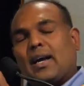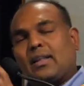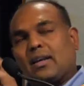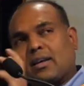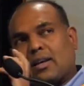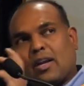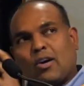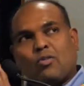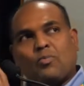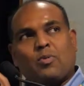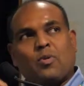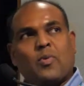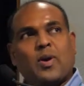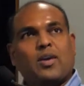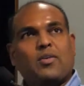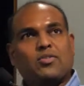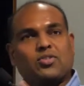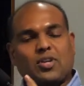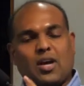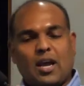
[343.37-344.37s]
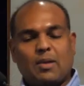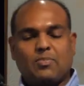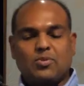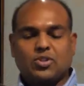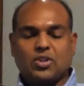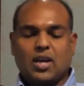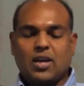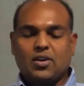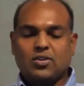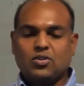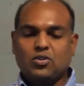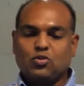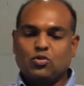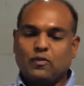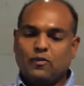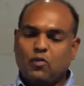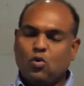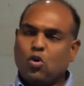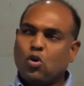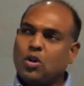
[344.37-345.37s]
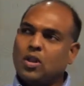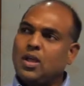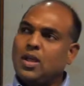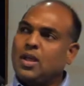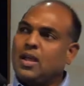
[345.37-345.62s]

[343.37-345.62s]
the cloud providers, the hyperscalers, and so forth,